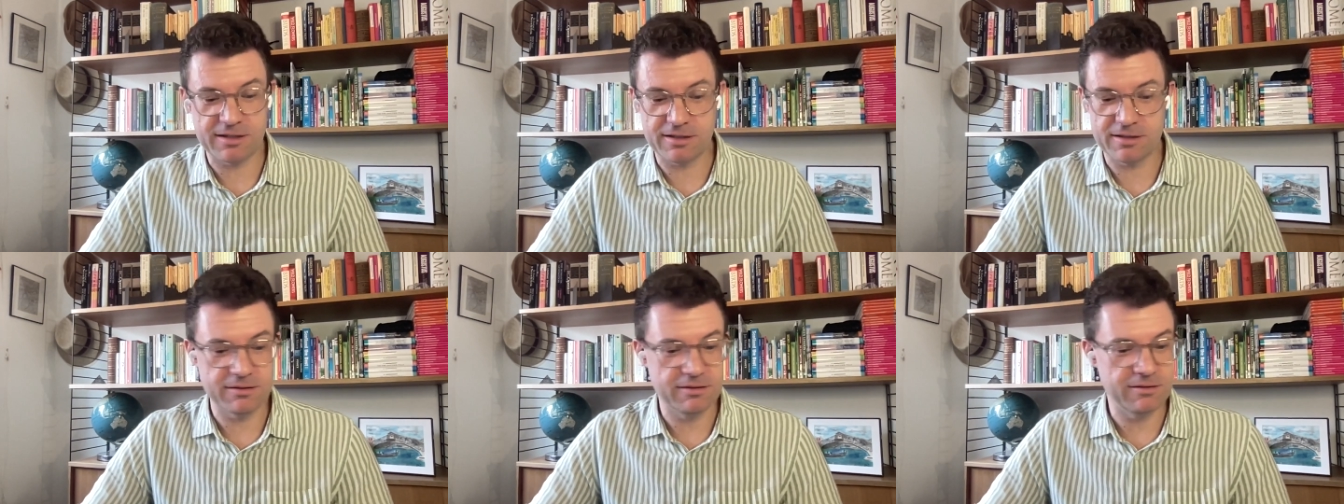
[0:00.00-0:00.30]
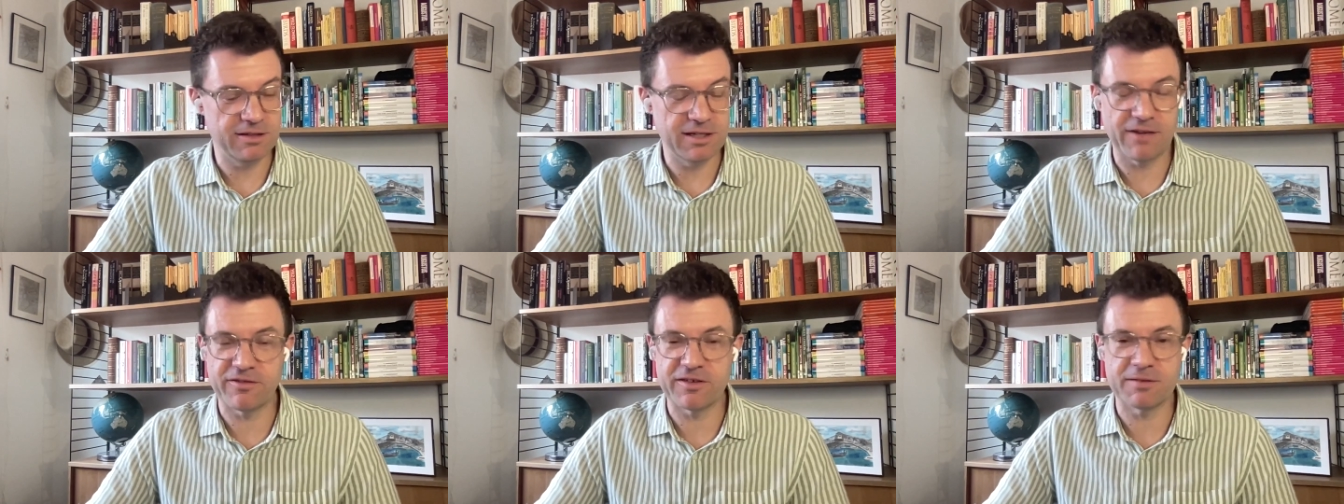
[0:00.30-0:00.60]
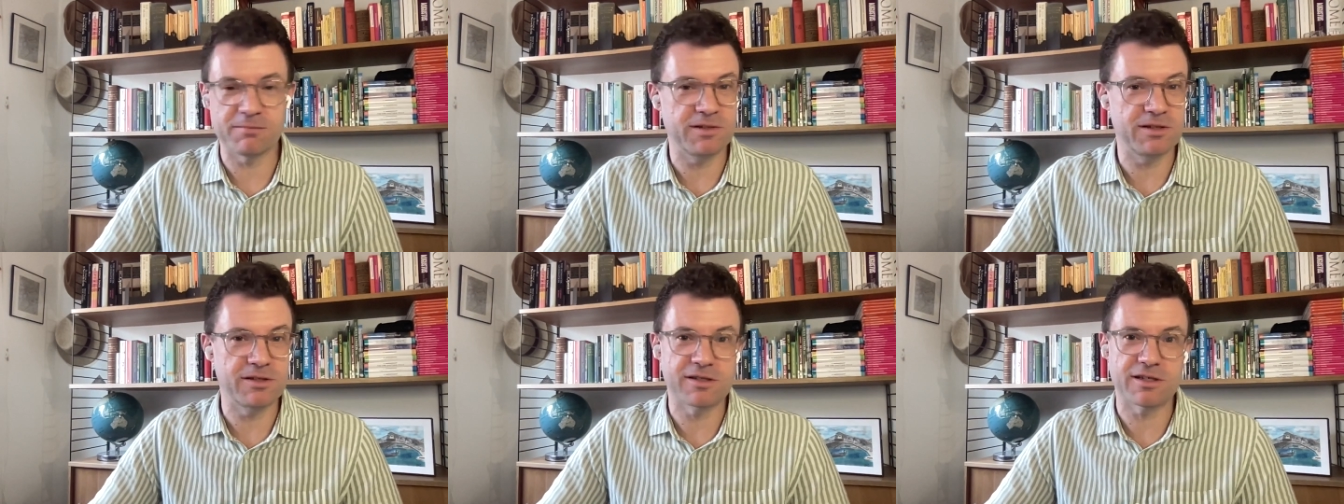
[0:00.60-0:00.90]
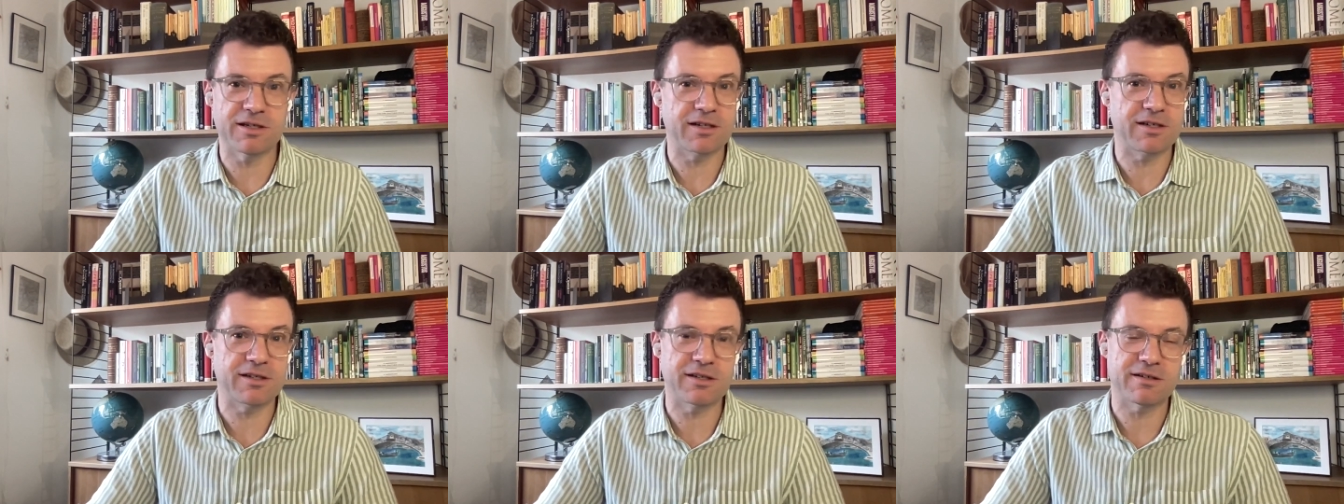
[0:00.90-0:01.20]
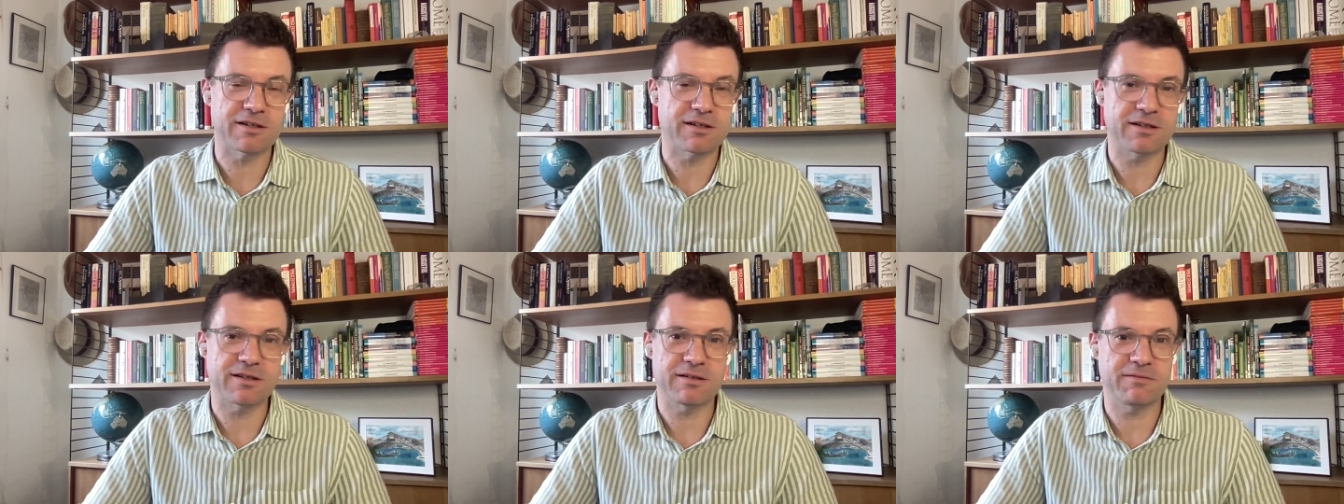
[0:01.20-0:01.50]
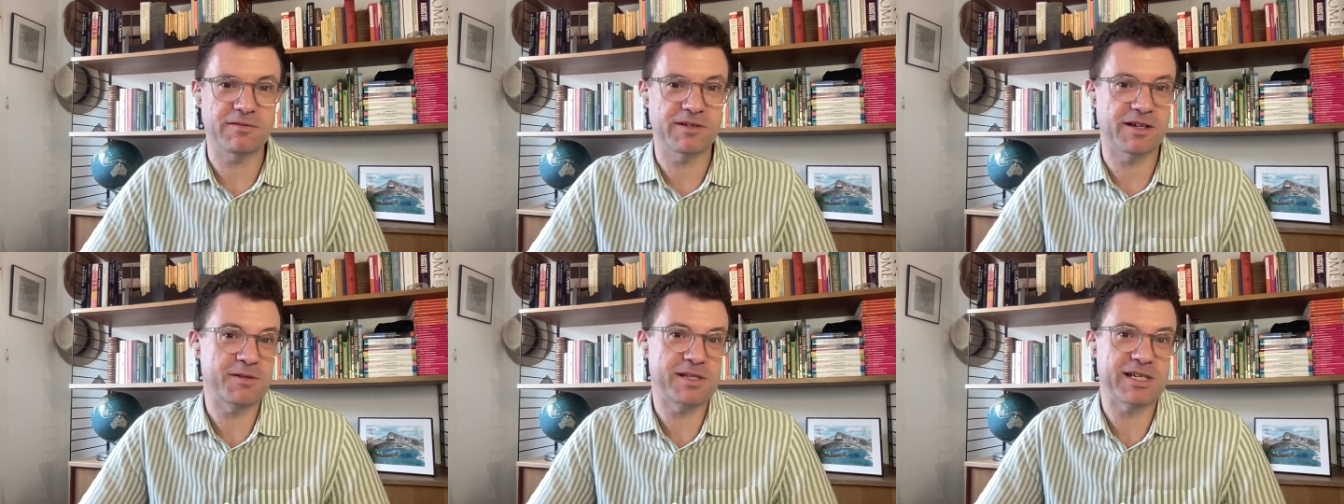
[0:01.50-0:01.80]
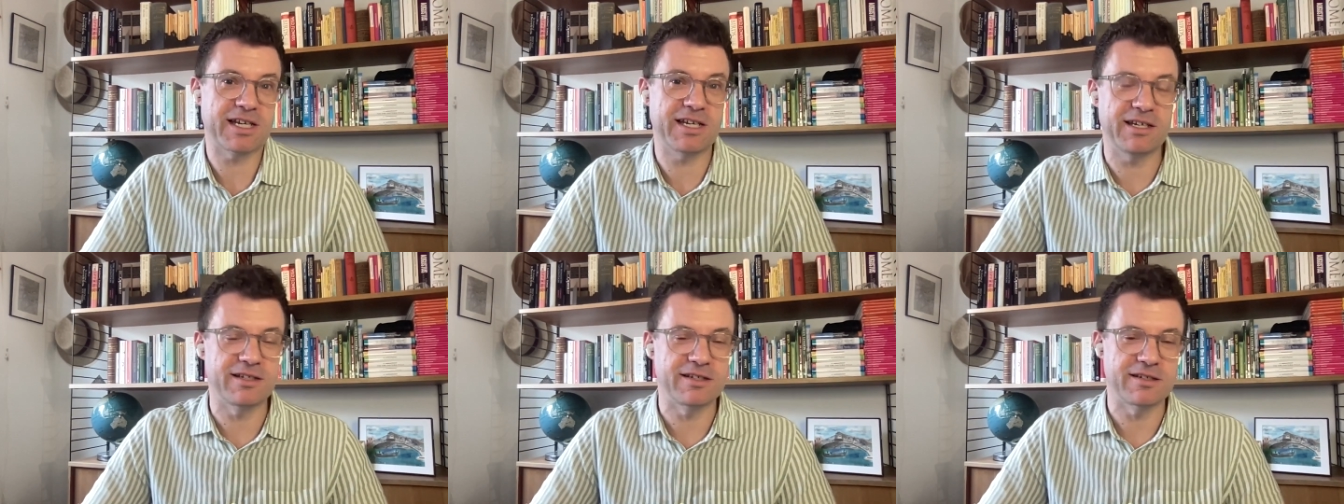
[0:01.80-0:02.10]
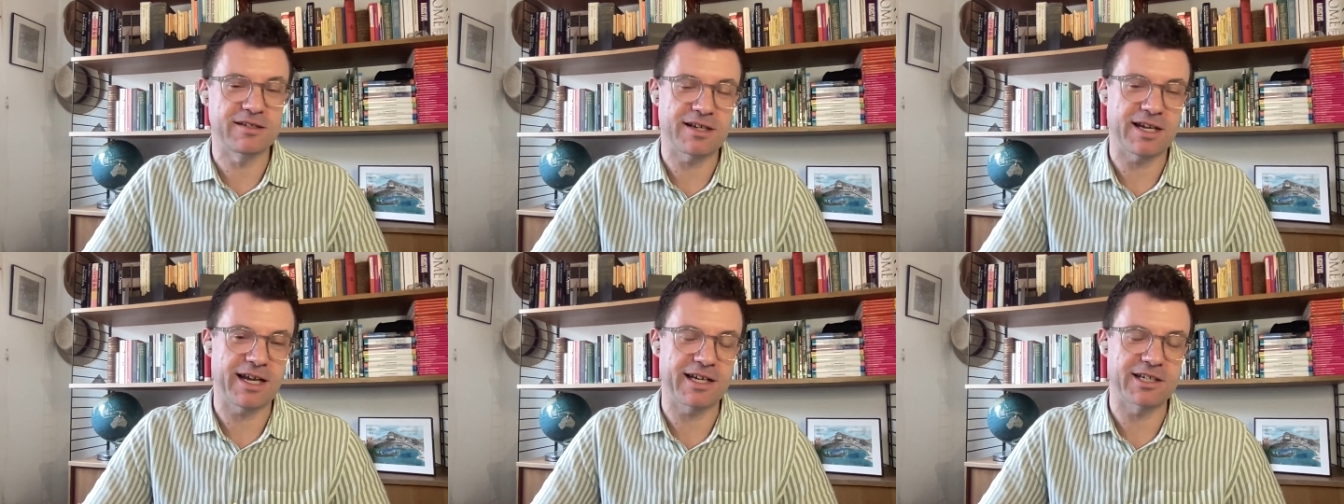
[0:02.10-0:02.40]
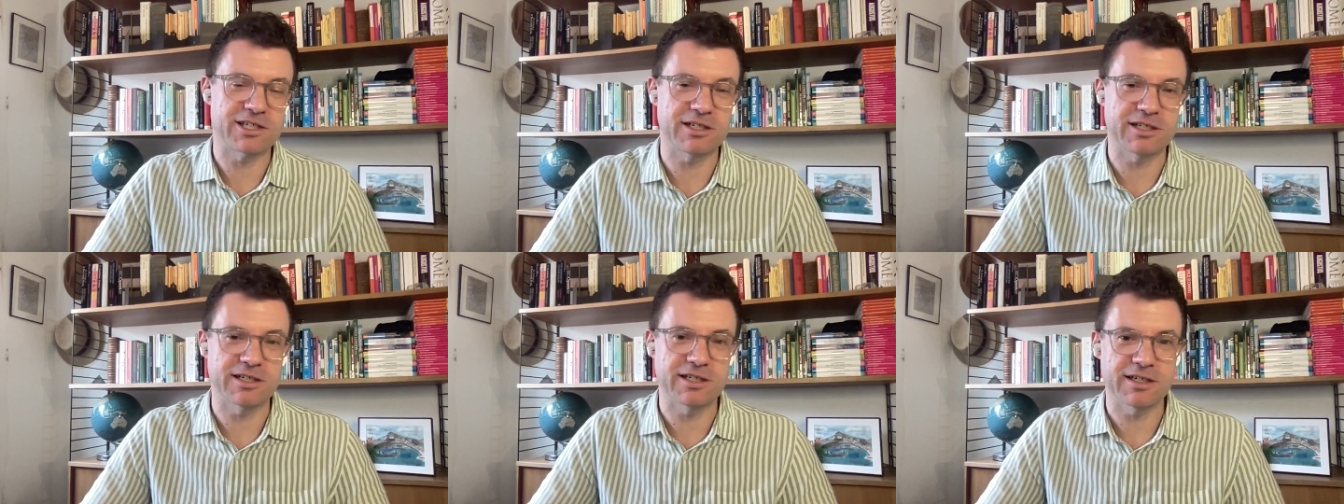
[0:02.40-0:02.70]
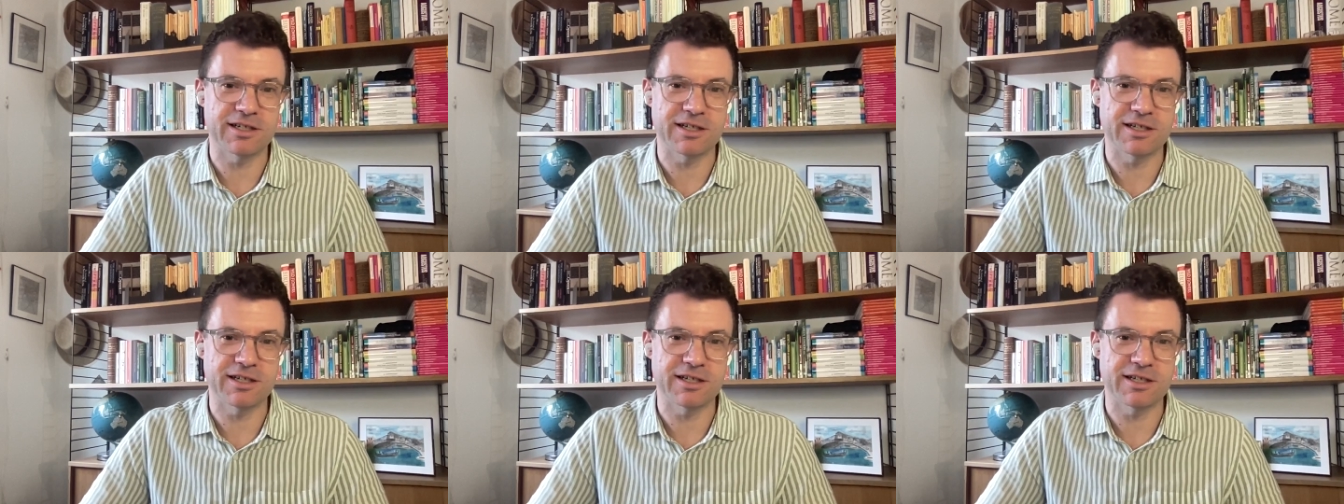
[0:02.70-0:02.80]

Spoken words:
to loving music when I was a kid, actually.